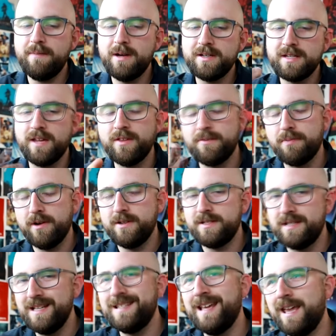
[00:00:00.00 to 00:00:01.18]
amongst other parts,
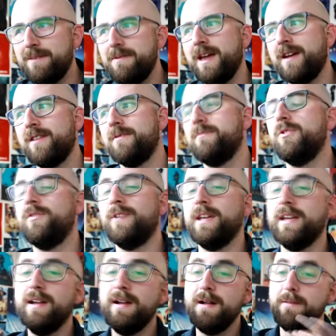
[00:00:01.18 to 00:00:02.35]
did take me out of the
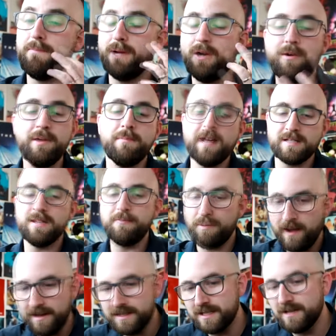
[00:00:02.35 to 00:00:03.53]
movie. But going back to the
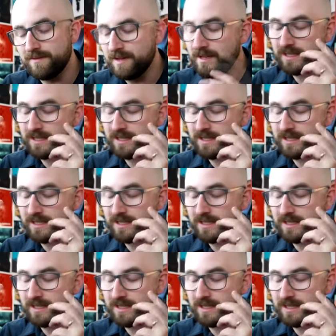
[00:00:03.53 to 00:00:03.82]
positives,